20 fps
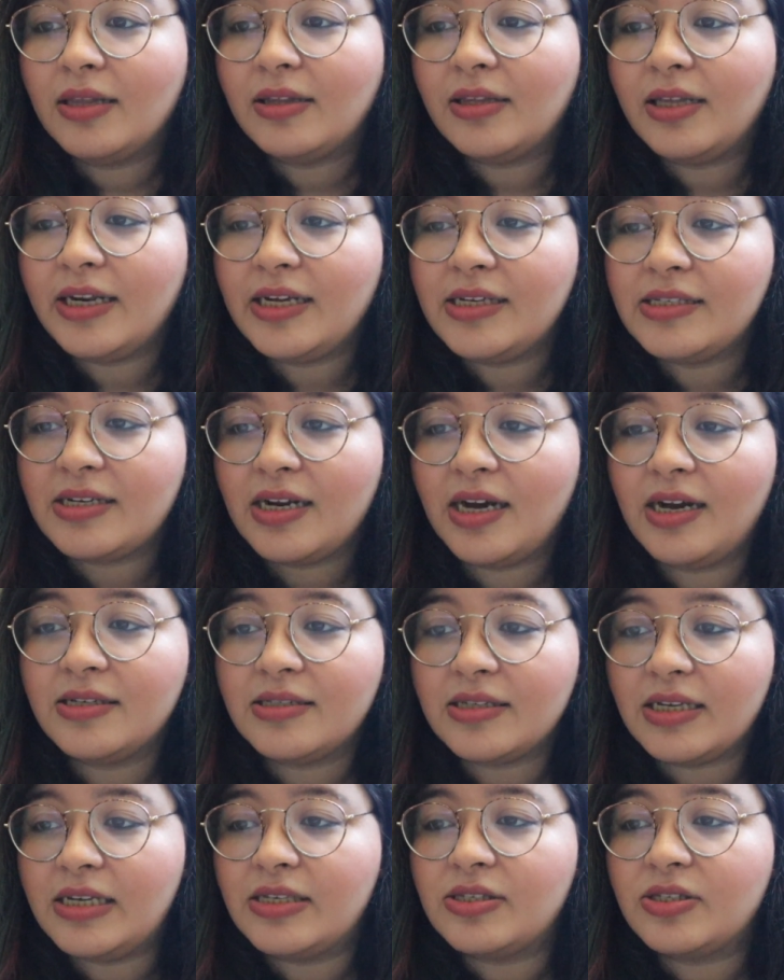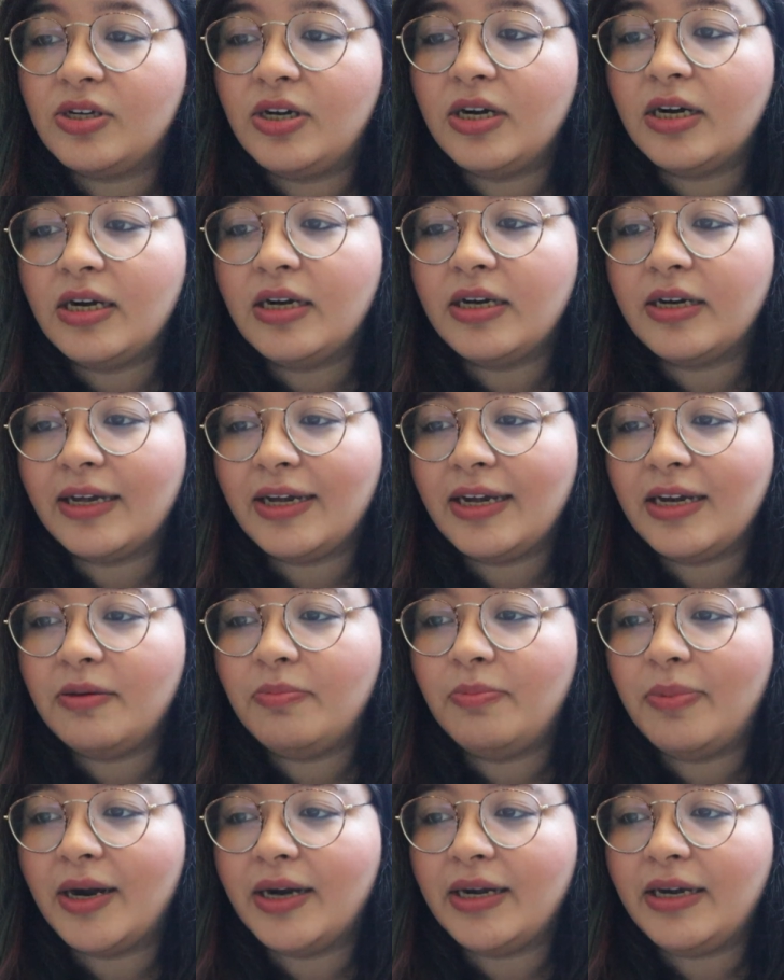3 stars is good
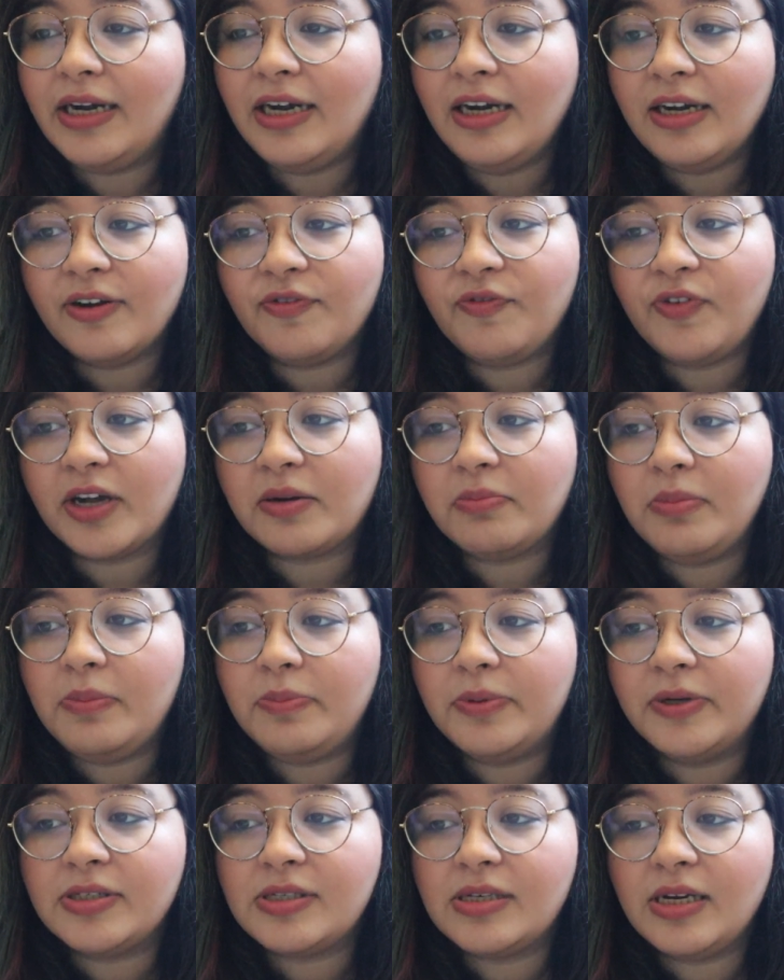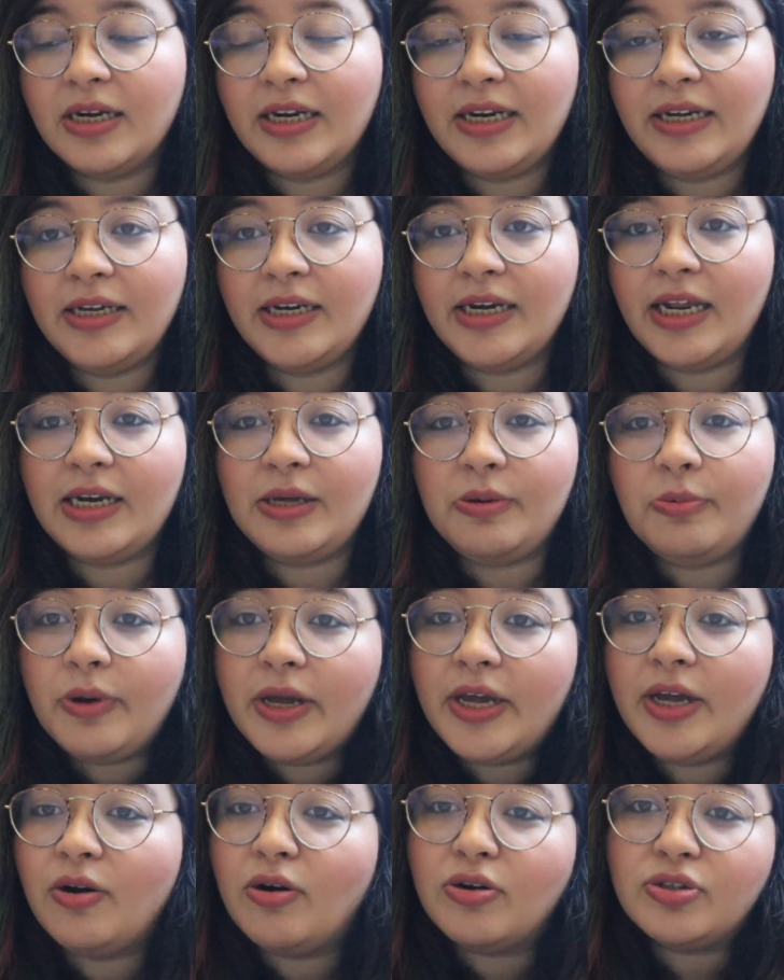read but didn't affect me personally in any
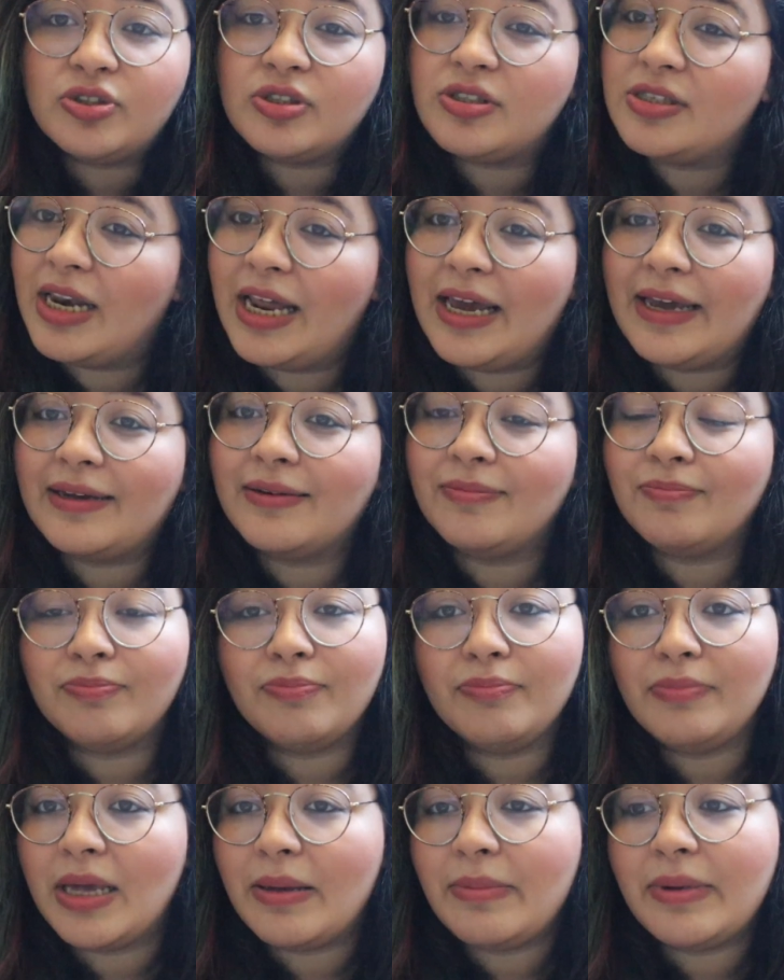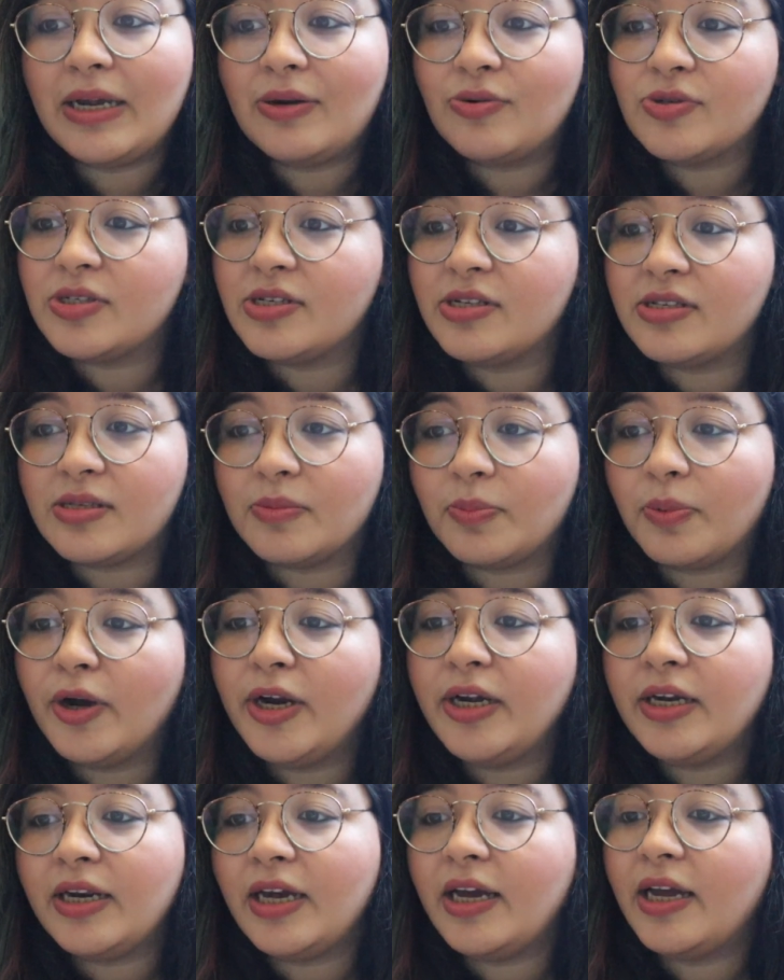way, or just like maybe it was
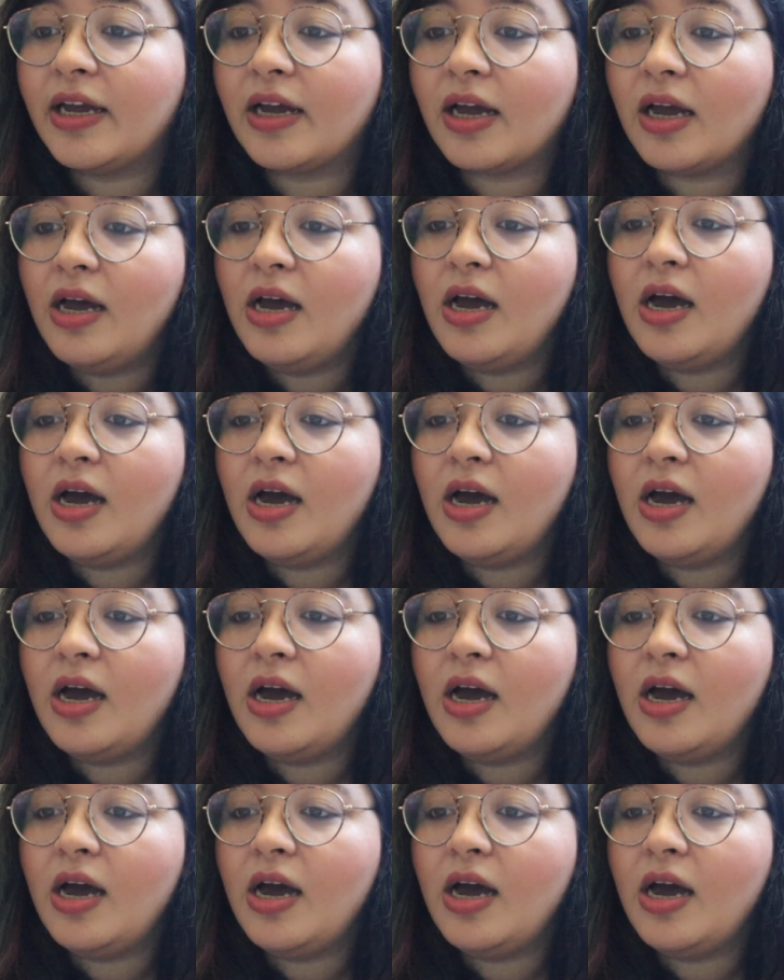disappointing.